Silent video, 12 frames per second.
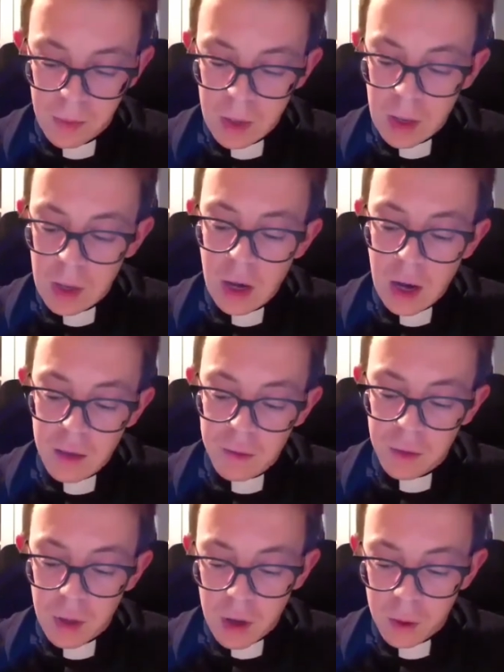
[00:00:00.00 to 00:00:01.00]
He left
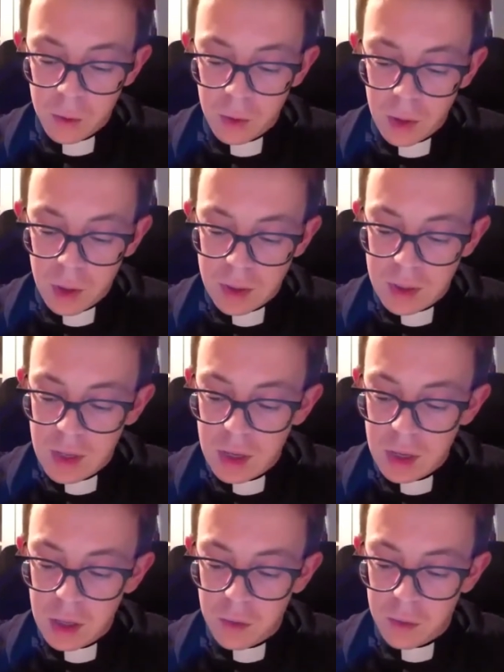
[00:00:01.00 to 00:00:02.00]
out a
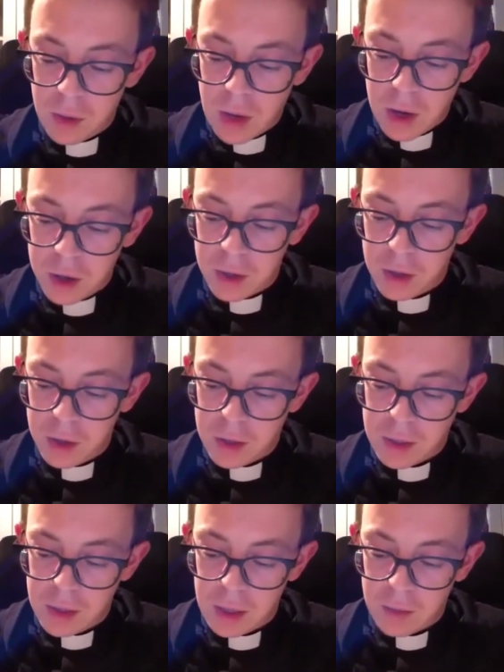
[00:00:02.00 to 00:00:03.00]
distinctive
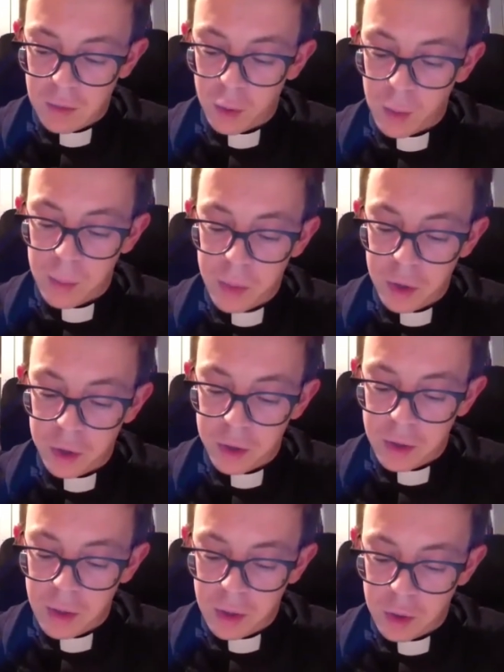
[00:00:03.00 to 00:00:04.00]
characteristic from a
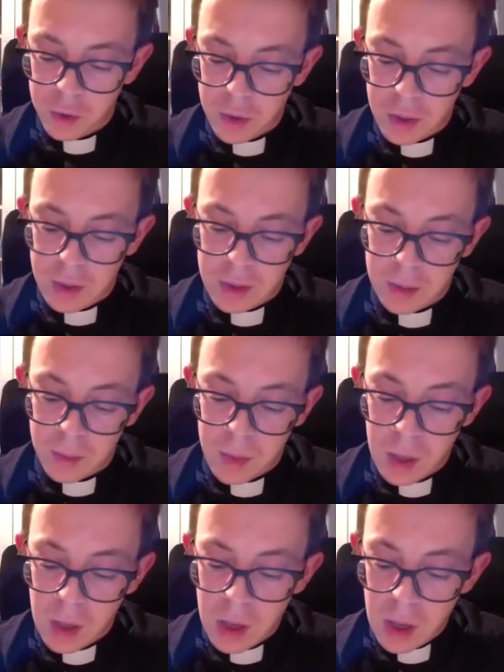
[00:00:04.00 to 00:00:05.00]
period in Judaism,
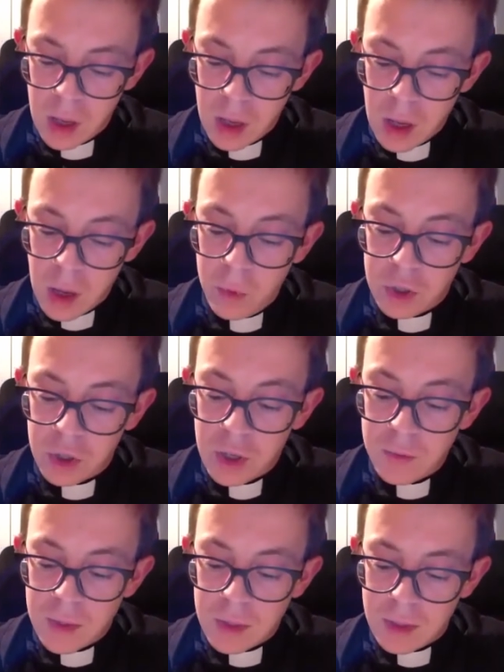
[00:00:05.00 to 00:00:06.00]
which
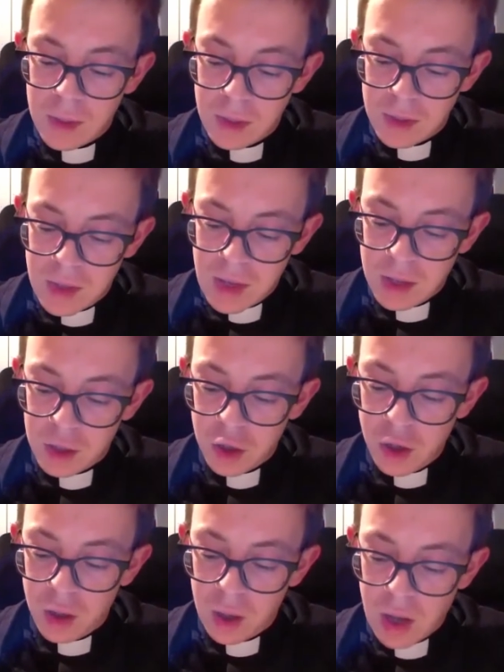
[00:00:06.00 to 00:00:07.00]
gives us the
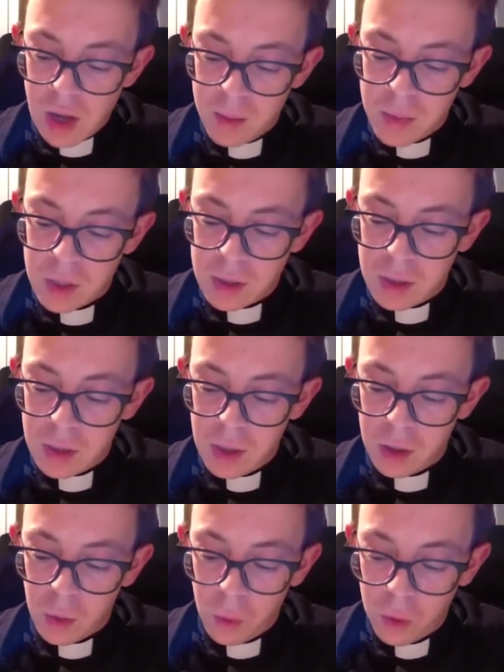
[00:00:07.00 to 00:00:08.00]
essential elements
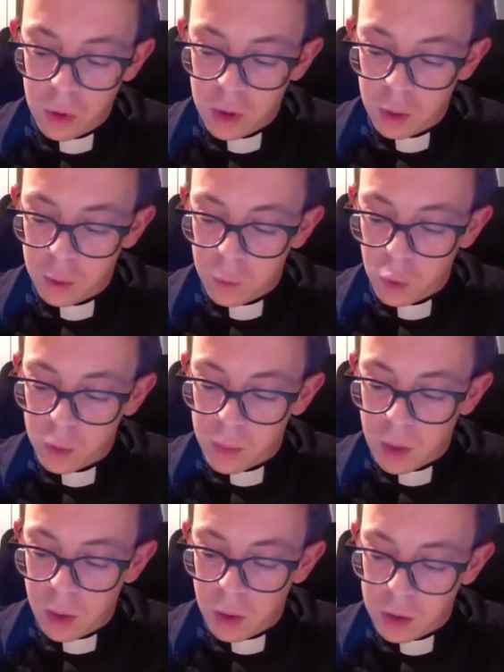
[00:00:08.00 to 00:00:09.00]
in order to form
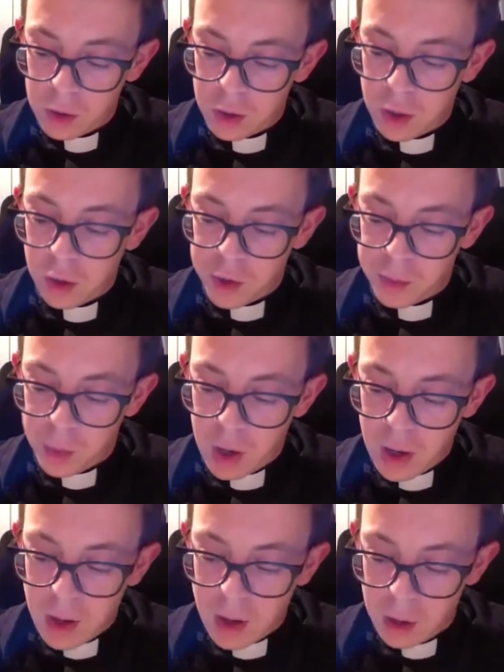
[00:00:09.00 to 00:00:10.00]
a logical
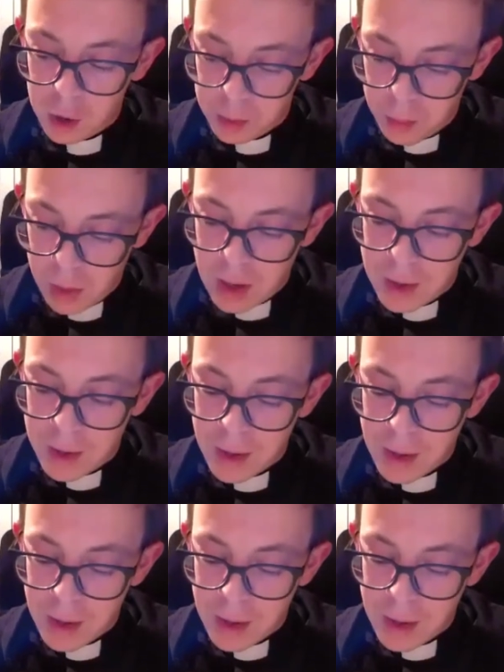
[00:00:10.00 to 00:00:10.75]
reply